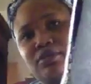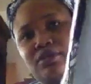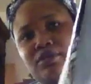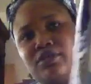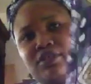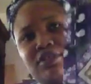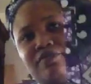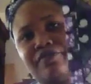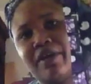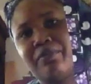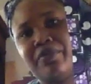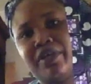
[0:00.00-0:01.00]
this is the
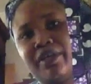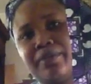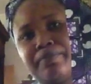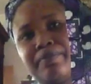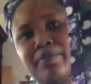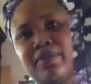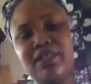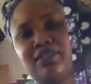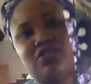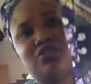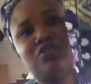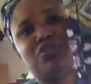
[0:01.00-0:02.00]
fabric. This
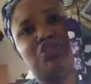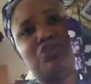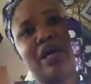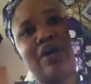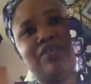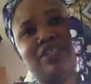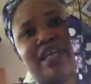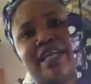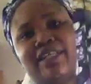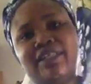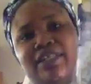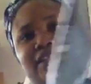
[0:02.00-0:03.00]
is going to show
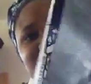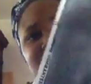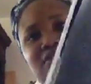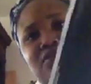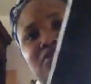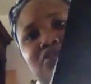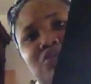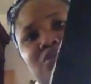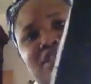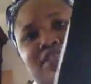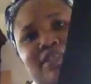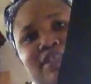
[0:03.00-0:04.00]
outside and this is going to show
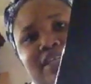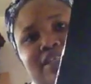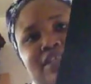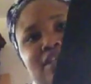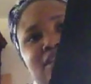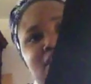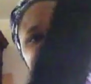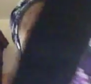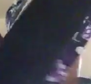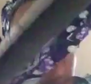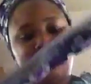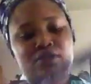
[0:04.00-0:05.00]
inside.
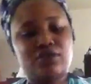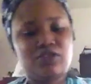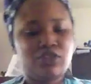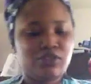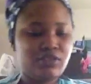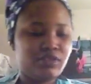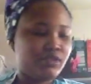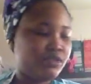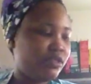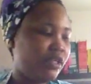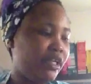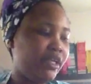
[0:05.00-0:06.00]
So you just
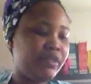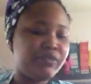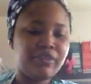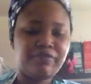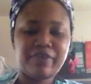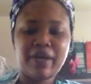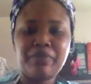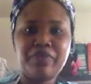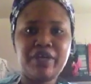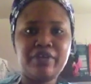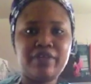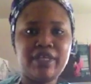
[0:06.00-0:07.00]
glue the
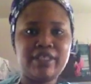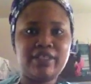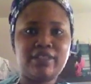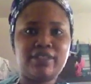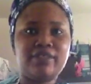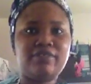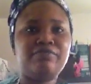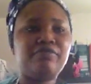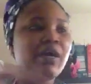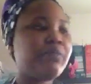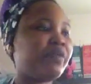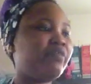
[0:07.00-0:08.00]
fabric on it,
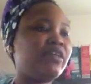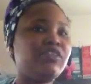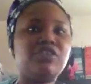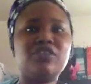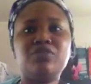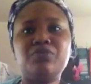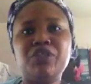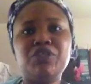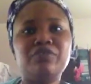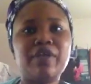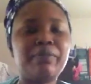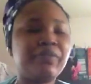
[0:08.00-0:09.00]
wrap around just the way you
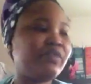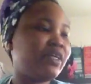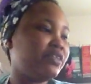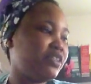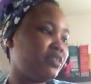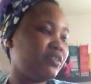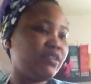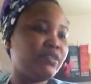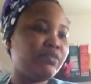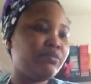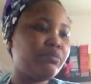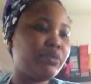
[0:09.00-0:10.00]
wrap around the
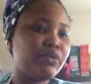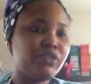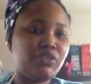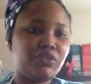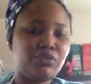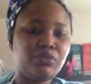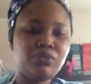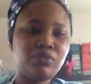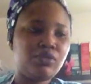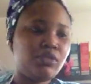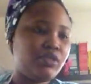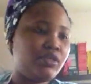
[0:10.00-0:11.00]
board too.
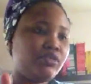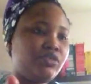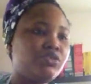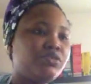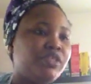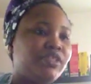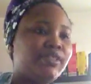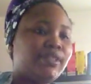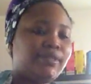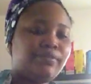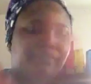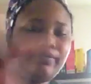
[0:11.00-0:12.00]
So easy.
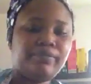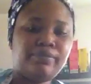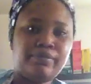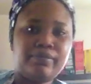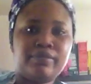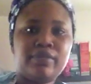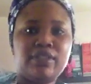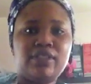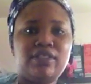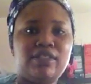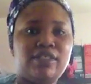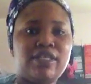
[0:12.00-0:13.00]

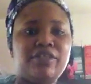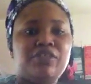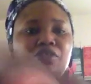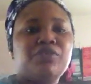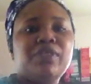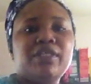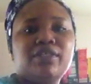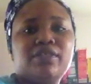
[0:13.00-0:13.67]
This is how you do it.